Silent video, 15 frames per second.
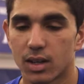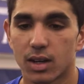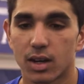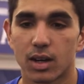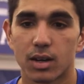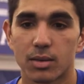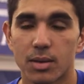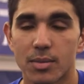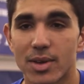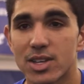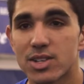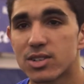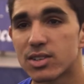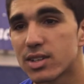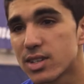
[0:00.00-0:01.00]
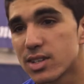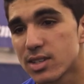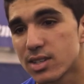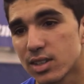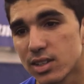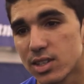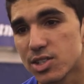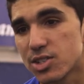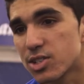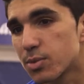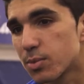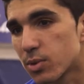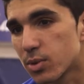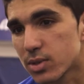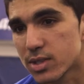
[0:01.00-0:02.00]
My major is Leisure
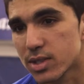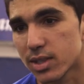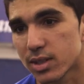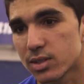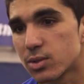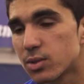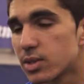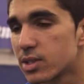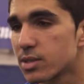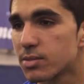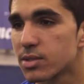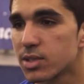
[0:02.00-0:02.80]
Sports and Tourism